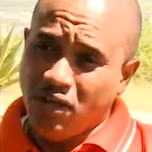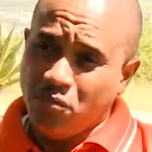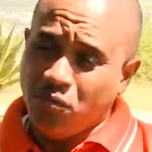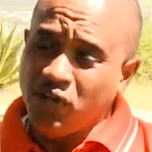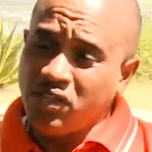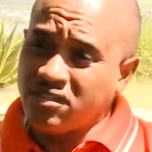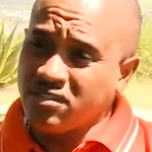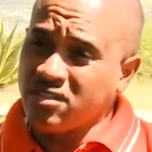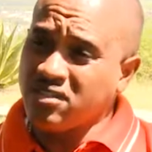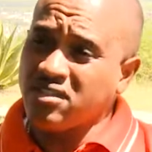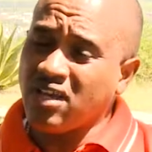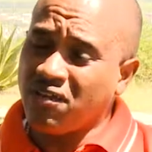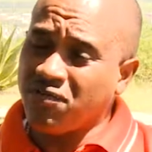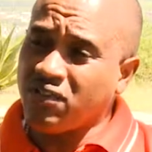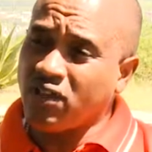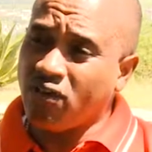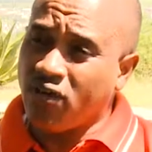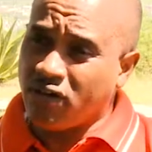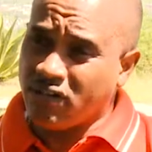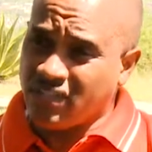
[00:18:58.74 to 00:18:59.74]
Persons have
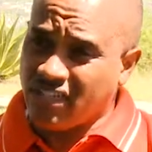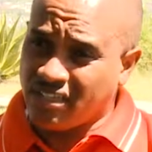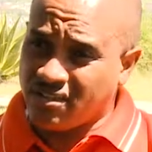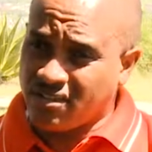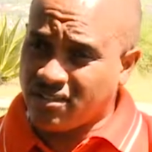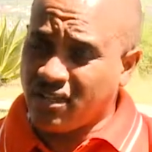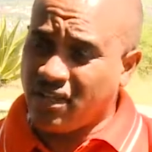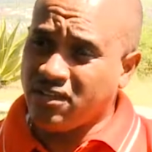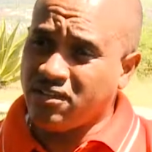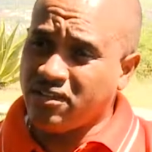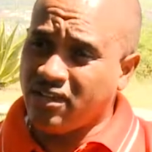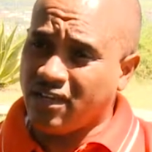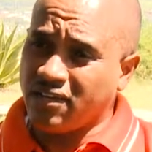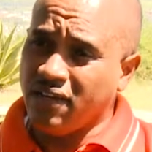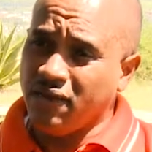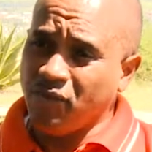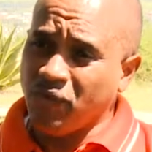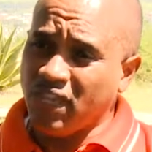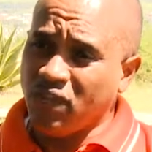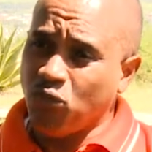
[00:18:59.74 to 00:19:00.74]
to understand that
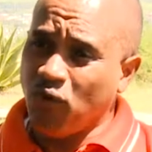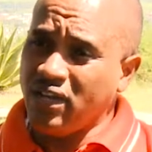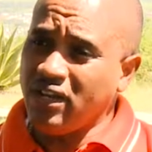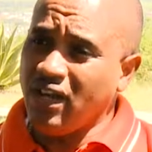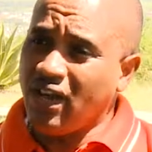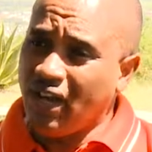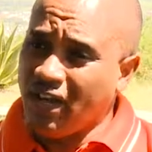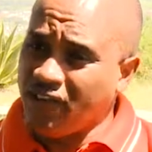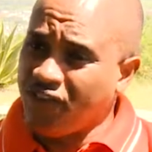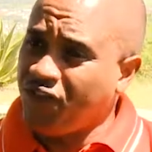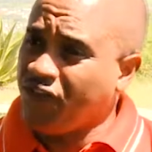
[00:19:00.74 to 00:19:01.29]
when I